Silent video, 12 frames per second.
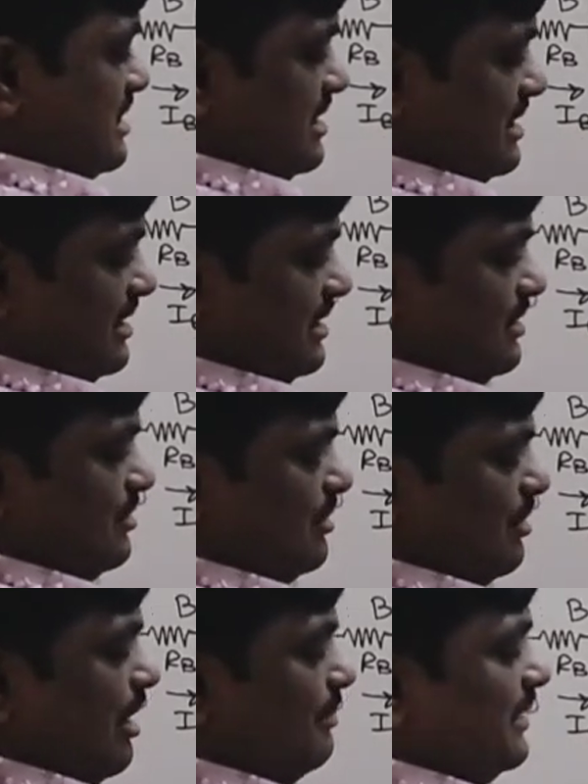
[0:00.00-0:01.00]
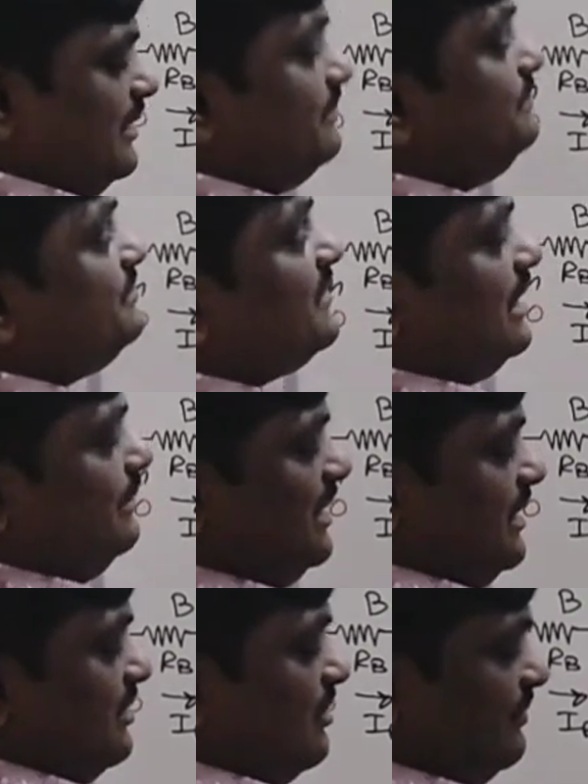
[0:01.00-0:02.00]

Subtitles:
common emitter